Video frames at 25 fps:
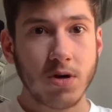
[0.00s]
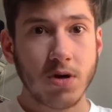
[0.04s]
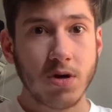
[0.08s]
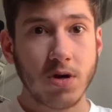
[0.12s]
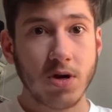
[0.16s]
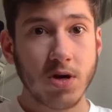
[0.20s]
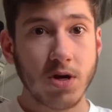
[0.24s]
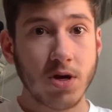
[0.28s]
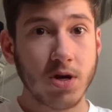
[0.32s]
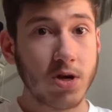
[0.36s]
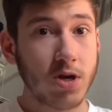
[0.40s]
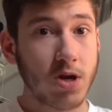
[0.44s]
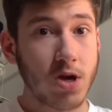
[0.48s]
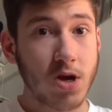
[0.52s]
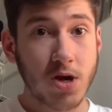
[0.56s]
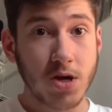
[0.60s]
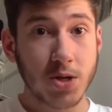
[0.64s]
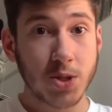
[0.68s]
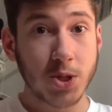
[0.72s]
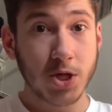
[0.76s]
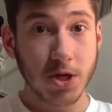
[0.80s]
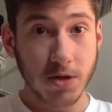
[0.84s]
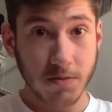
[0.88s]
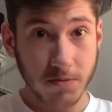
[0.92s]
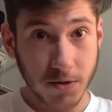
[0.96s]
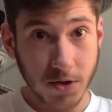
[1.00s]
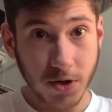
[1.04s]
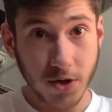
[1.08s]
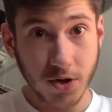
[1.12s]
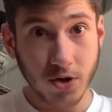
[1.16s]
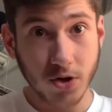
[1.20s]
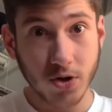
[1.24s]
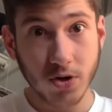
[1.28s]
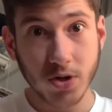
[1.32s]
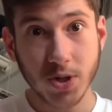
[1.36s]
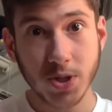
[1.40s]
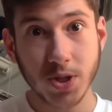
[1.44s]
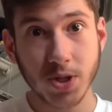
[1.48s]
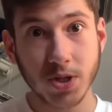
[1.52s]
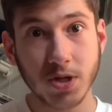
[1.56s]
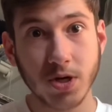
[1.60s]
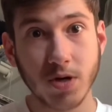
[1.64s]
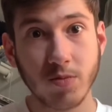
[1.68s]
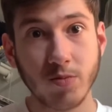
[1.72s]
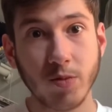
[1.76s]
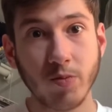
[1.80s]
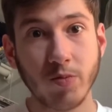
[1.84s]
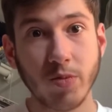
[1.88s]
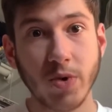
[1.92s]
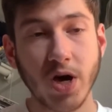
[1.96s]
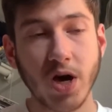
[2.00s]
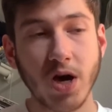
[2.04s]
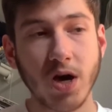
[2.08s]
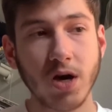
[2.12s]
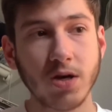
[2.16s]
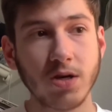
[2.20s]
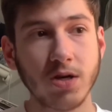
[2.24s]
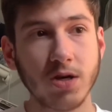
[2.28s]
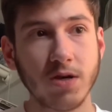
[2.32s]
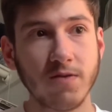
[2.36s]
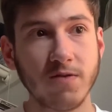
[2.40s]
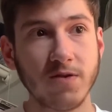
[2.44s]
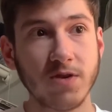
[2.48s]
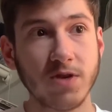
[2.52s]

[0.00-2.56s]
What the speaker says: and yes, Jamie Lee Curtis is coming back. Even